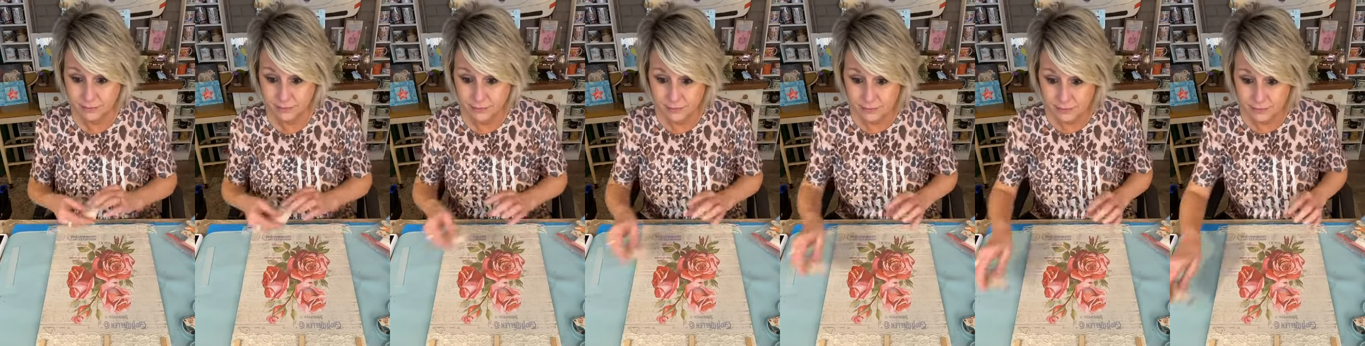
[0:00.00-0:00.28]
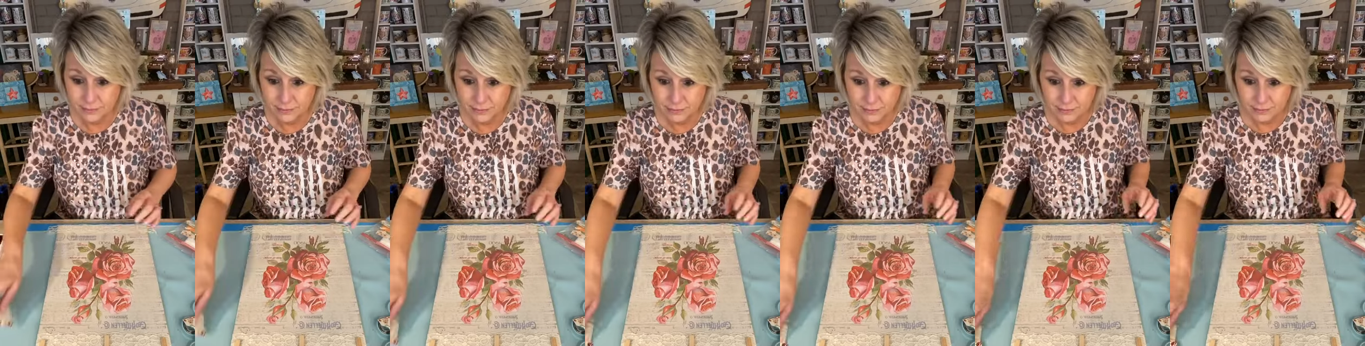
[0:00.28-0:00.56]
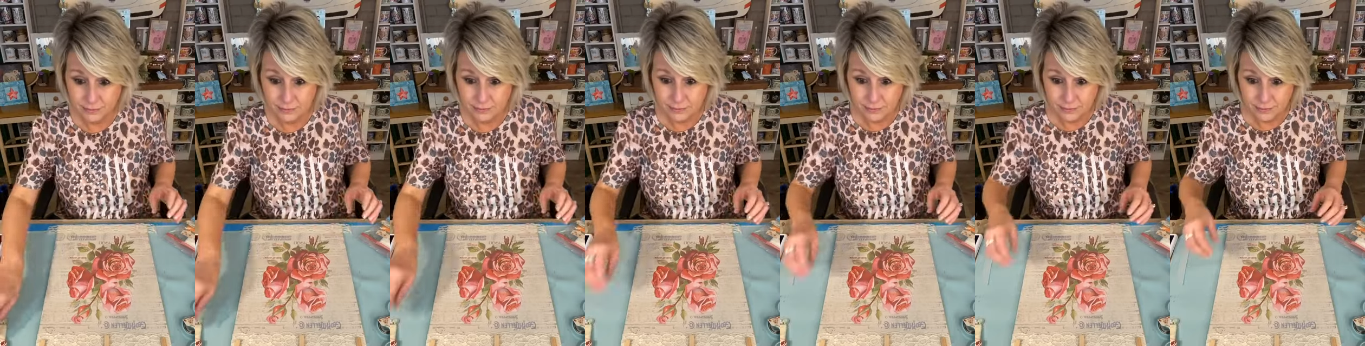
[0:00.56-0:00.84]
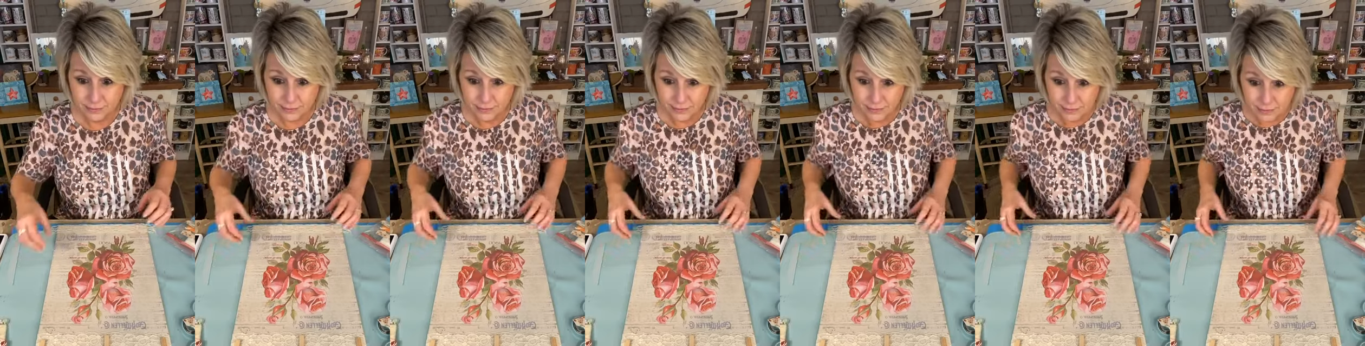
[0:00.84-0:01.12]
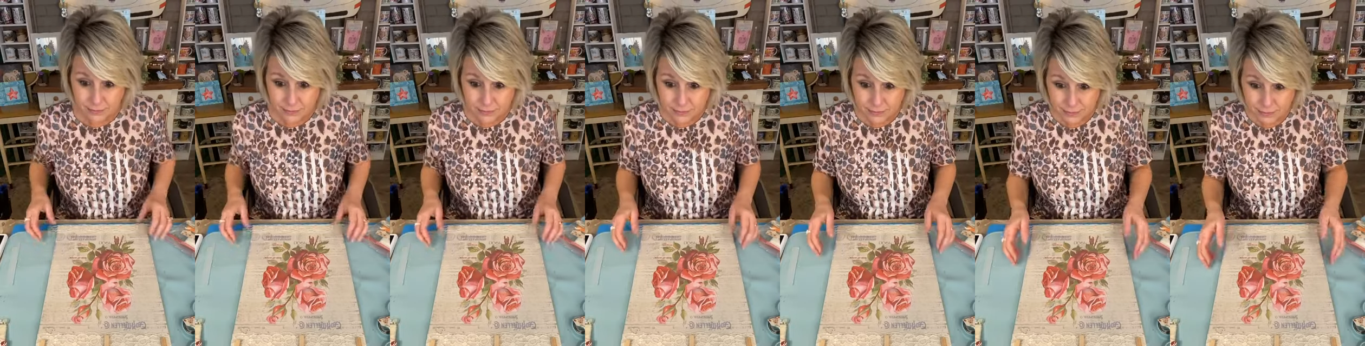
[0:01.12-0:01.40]

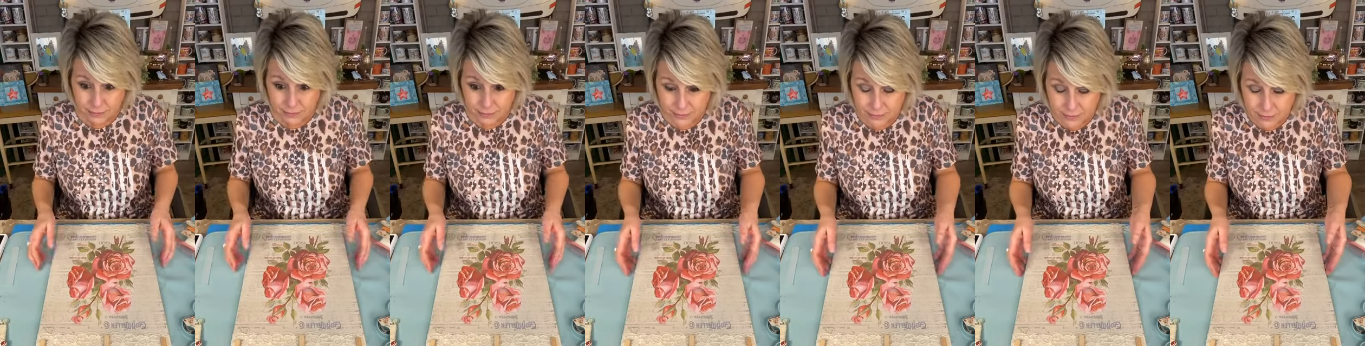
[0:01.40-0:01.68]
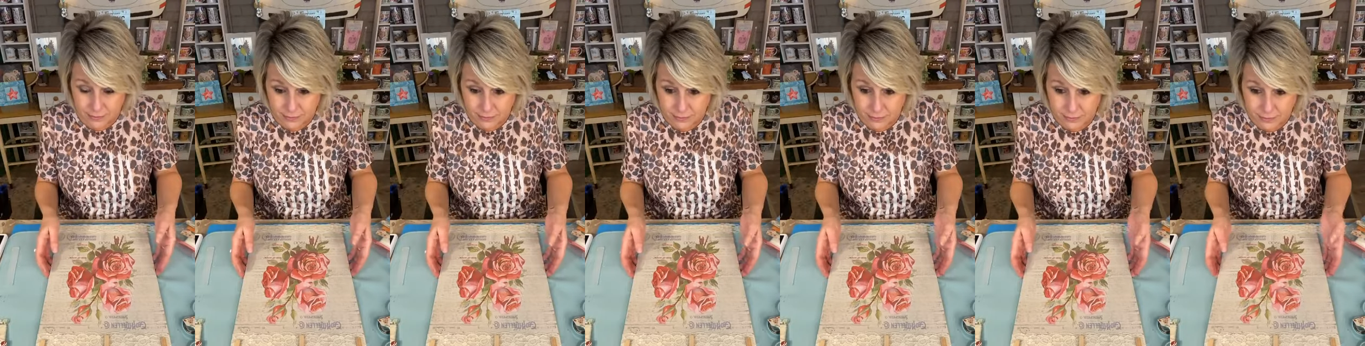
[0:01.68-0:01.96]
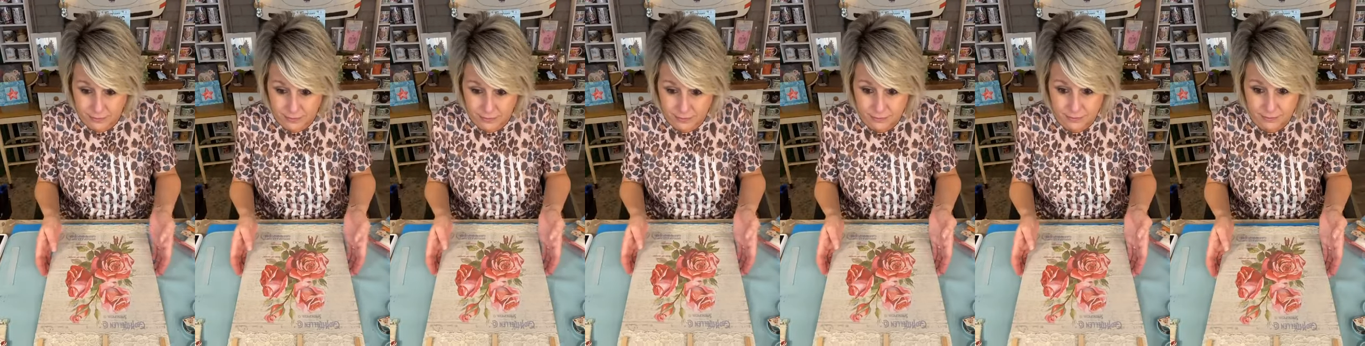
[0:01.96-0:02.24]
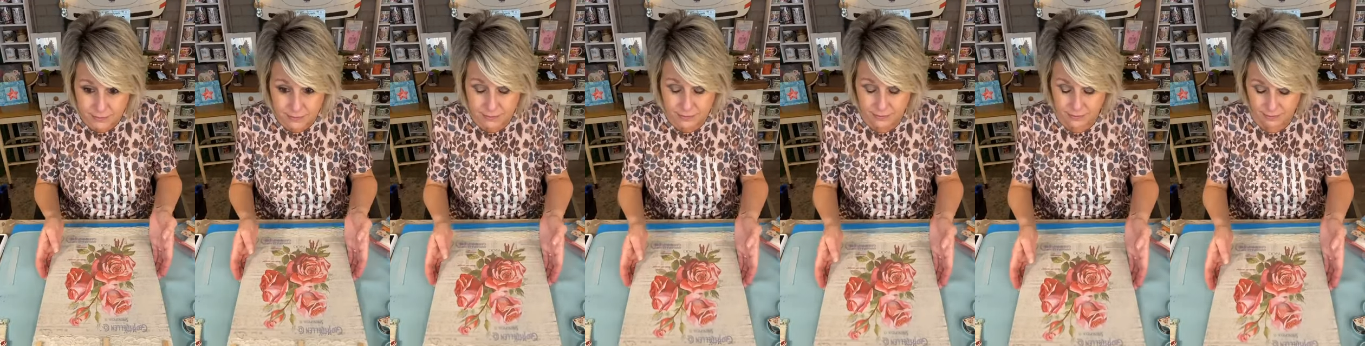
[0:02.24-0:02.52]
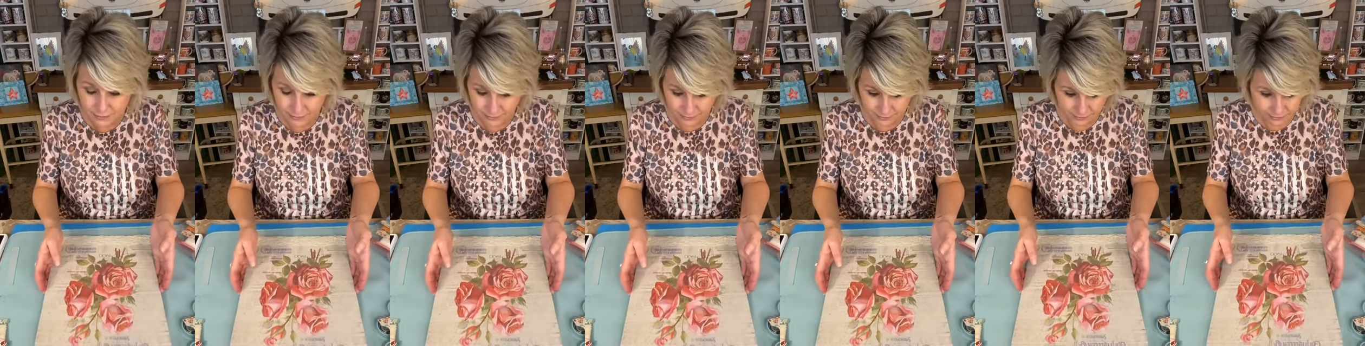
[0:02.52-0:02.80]

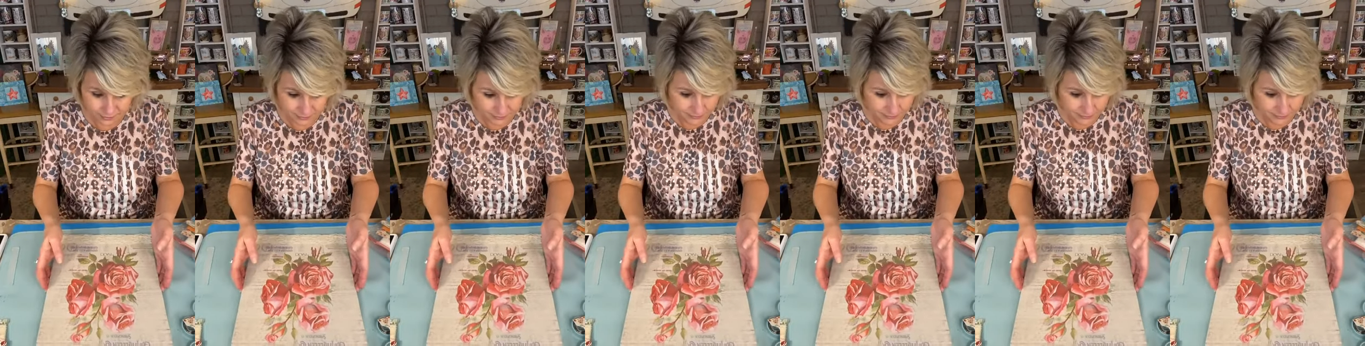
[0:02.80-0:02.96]
No one is speaking in this clip.